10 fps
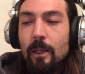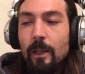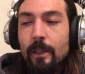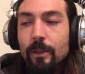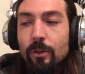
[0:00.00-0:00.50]

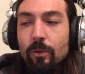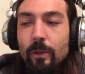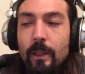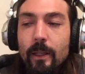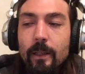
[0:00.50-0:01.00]
I do
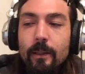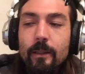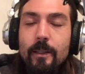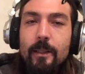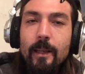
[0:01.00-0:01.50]
think the
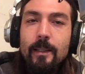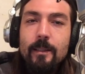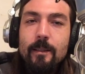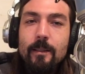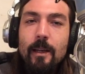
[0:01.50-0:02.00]

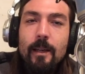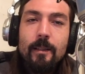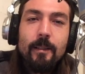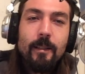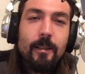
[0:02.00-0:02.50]
Saints kind of
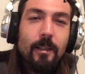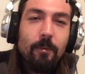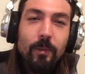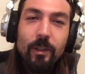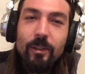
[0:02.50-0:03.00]
need
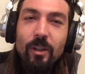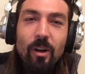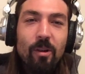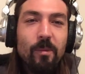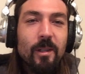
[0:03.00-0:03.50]
some good
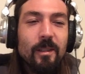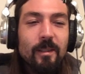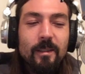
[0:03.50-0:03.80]
karma